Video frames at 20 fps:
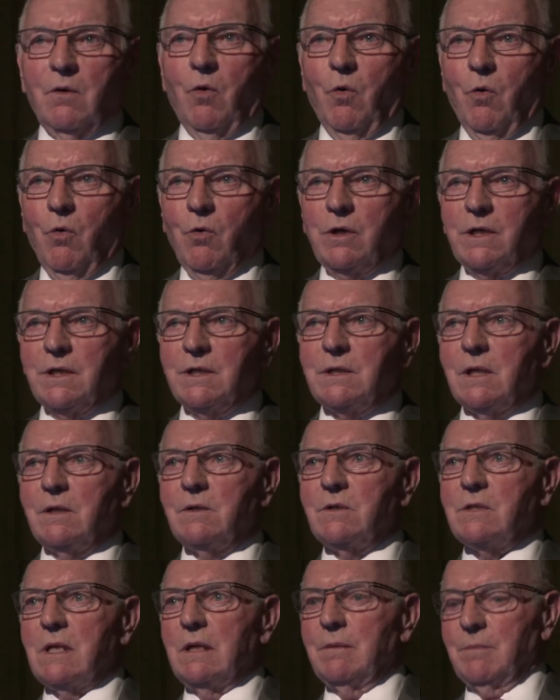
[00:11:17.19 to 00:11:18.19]
organ
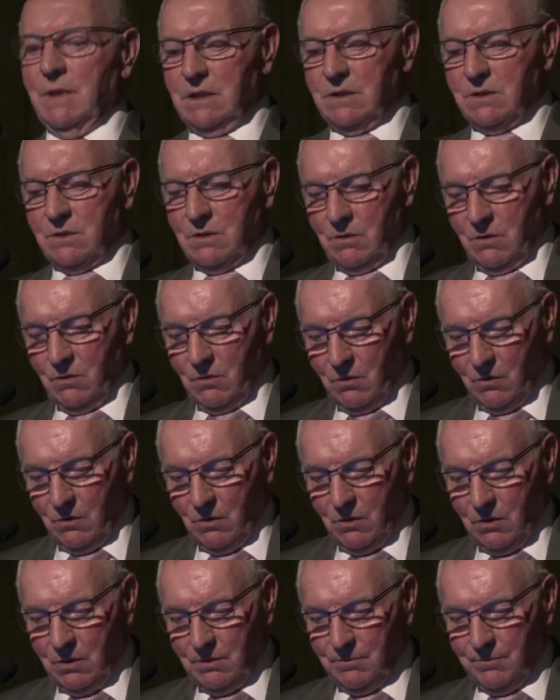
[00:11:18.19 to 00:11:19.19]
dose limit
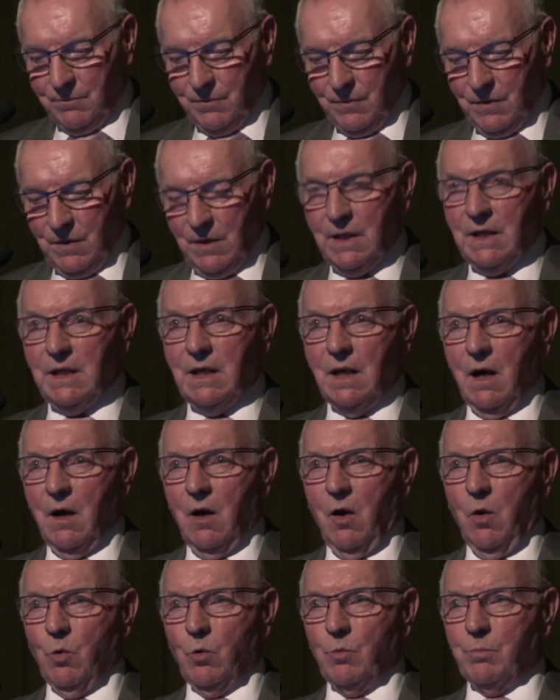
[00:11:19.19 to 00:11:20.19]
or the
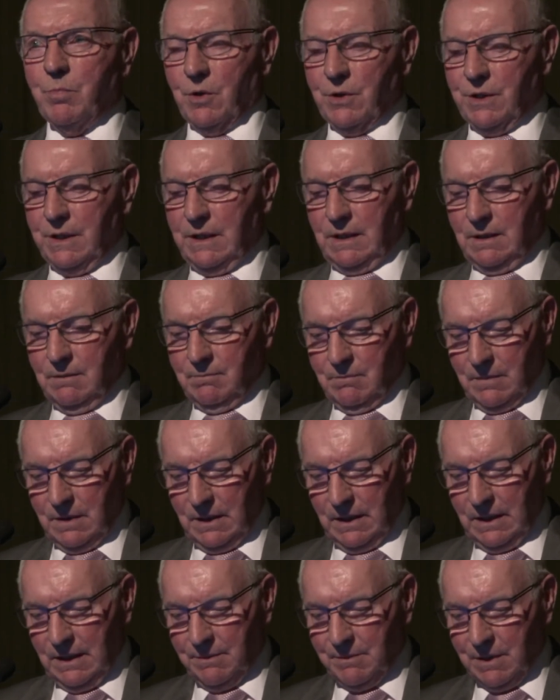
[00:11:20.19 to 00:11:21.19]
whole body
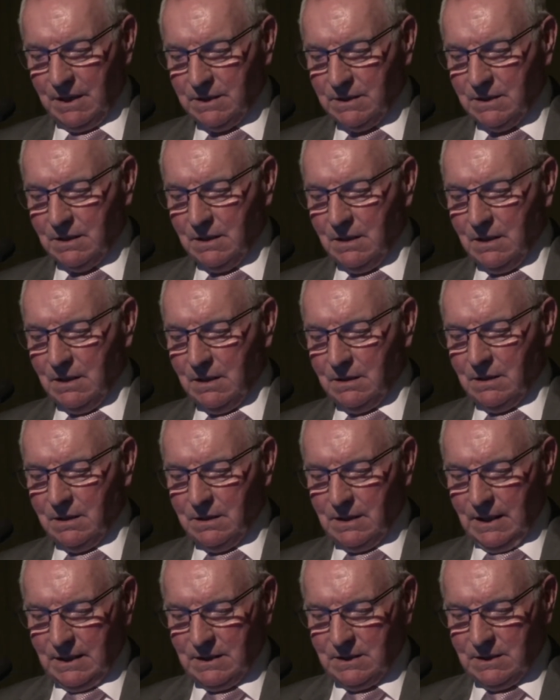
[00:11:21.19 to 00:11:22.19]
limit
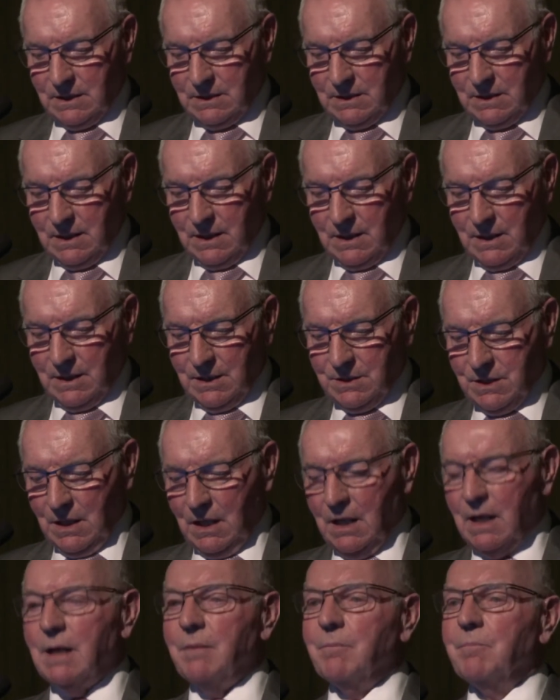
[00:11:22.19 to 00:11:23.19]
that existed at the
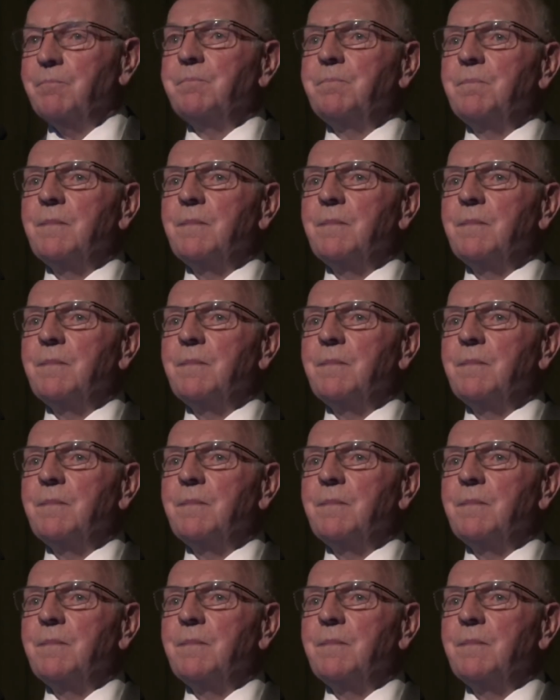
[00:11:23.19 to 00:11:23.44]
time.